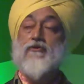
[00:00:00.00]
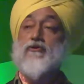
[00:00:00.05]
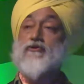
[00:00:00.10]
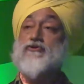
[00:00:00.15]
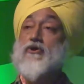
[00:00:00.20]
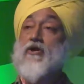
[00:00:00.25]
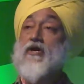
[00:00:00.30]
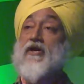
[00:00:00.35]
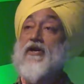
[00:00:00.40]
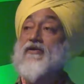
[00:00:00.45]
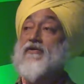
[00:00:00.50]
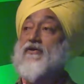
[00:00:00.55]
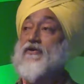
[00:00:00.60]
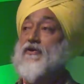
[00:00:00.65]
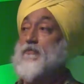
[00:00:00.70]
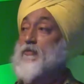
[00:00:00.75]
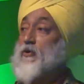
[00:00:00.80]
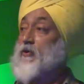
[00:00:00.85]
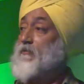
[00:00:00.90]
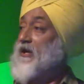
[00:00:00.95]
joining the
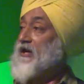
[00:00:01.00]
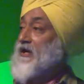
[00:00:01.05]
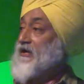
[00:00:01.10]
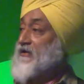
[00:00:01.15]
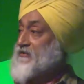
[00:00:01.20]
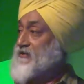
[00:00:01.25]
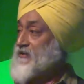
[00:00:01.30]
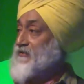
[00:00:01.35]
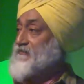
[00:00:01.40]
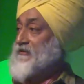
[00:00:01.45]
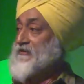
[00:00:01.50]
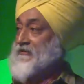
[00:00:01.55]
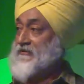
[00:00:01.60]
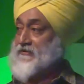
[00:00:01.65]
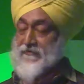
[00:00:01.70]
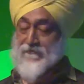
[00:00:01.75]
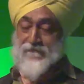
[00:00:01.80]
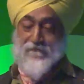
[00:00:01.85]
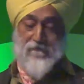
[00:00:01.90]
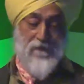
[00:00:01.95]
diplomatic service.
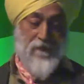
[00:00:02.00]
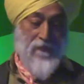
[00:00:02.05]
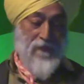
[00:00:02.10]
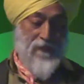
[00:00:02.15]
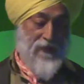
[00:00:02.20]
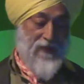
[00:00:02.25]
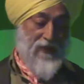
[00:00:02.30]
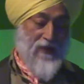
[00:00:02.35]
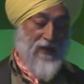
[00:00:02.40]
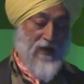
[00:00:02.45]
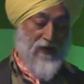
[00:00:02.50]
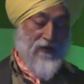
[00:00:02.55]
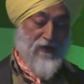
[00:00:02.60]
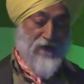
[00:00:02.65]
And